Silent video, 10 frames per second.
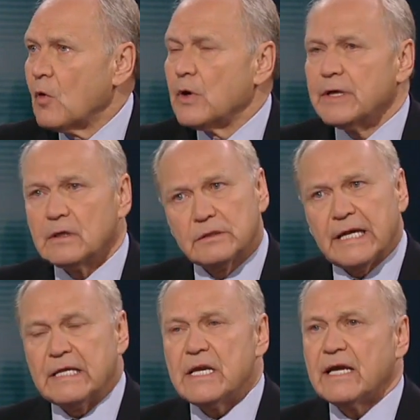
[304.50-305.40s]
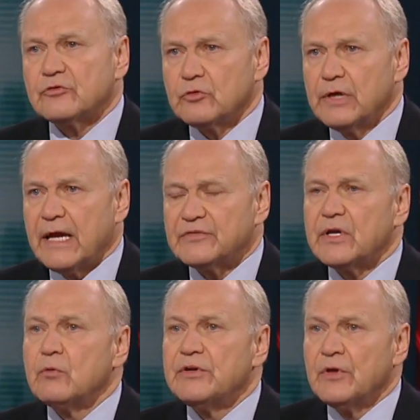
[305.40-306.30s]
oil and natural gas.
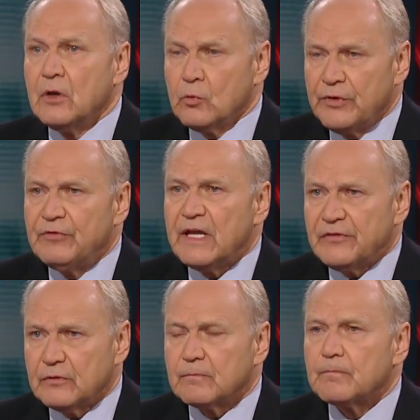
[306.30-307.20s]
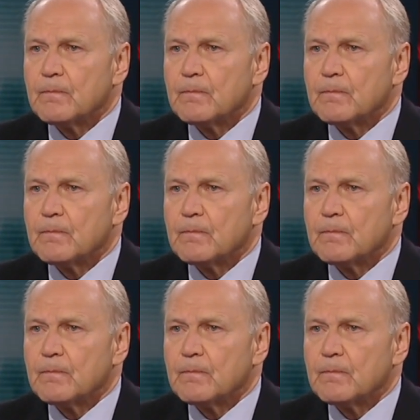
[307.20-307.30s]
Now, we the, the naysayers